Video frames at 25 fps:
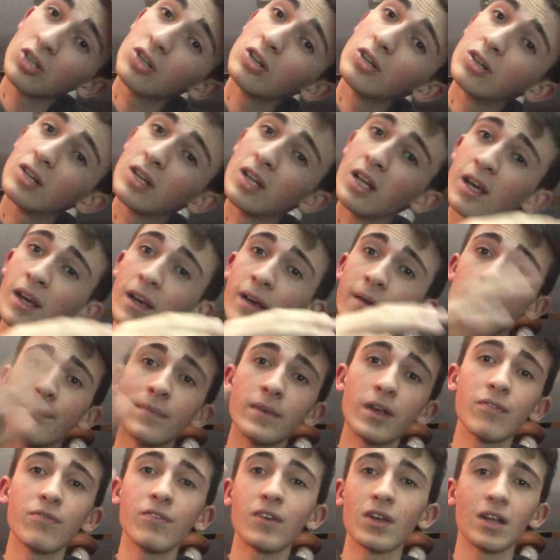could
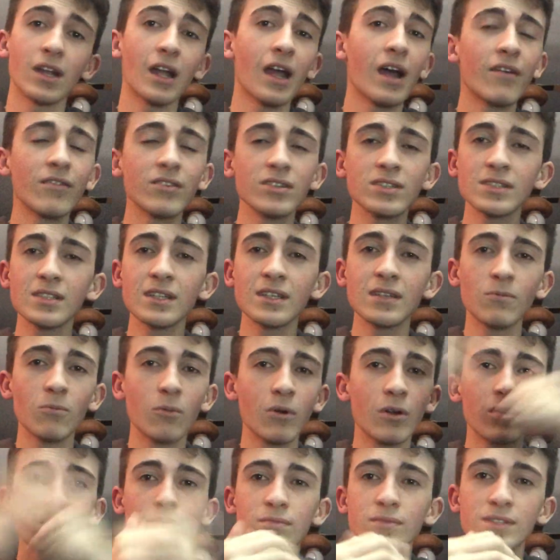affect. Obviously,
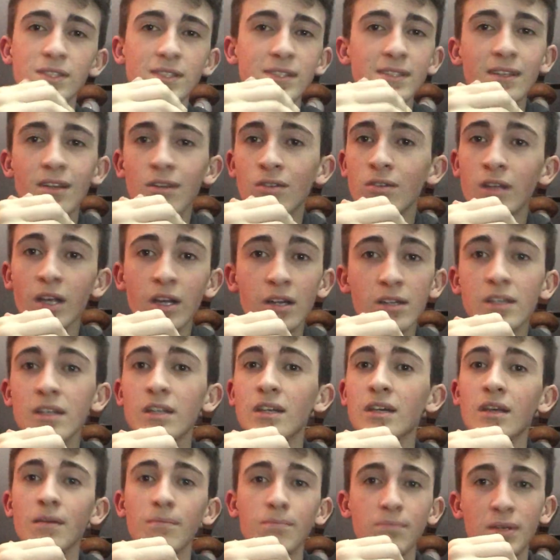we're still not gonna
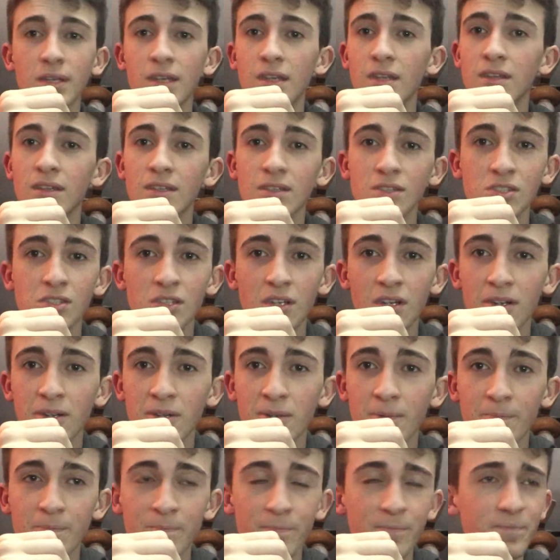compete this year
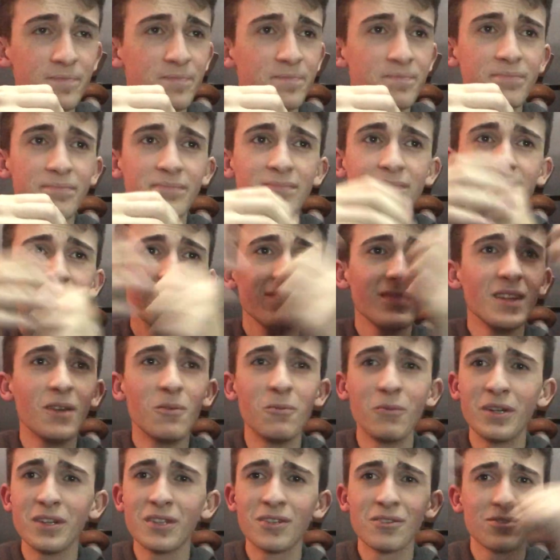
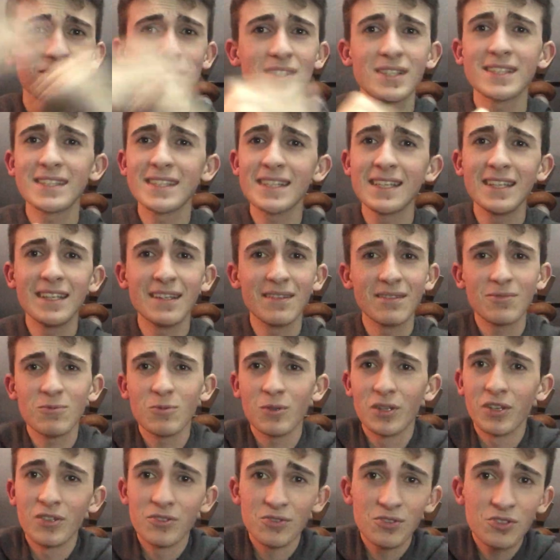when
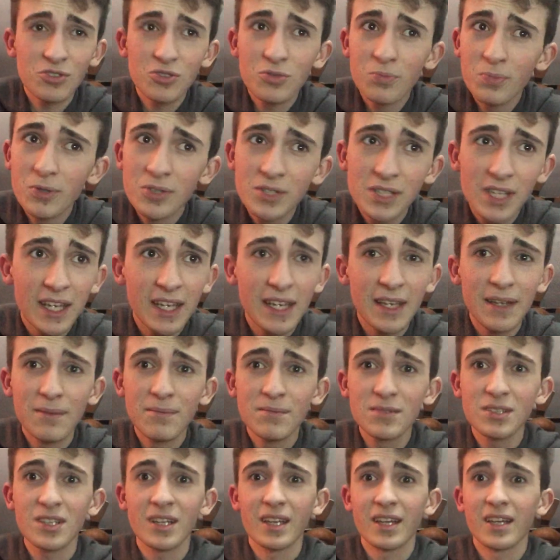there's super
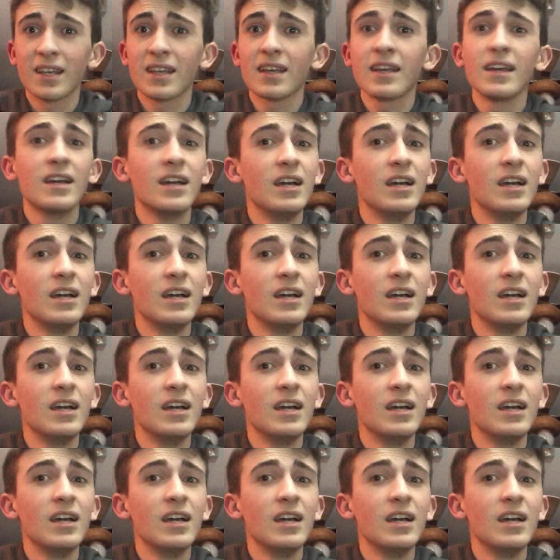teams like